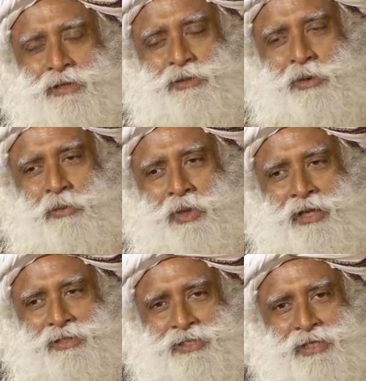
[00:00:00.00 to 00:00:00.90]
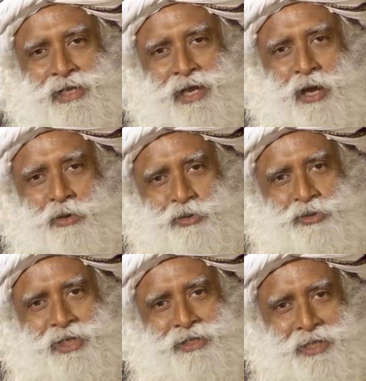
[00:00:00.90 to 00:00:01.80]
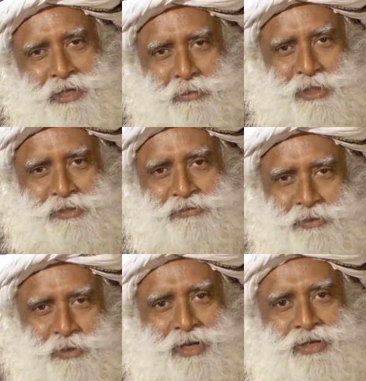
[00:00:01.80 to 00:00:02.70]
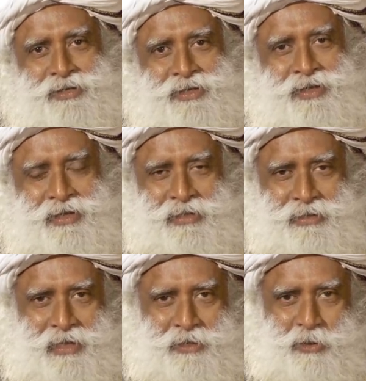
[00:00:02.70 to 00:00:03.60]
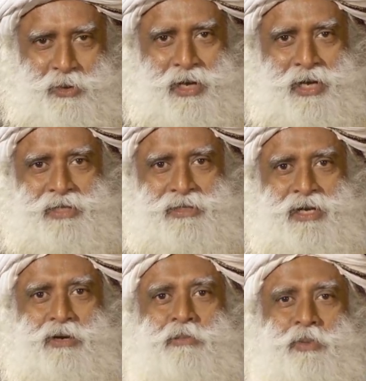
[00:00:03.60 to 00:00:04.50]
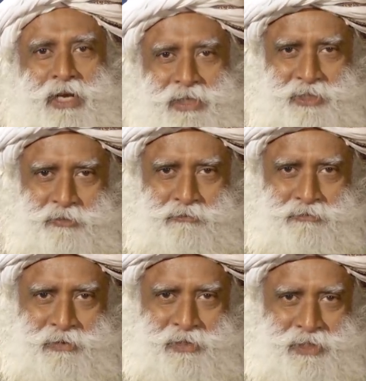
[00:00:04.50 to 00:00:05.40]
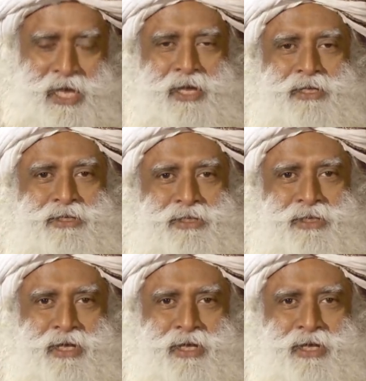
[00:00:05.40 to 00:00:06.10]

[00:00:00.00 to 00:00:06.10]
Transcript: So we are seeing how to change the image of yoga that yoga is a comprehensive science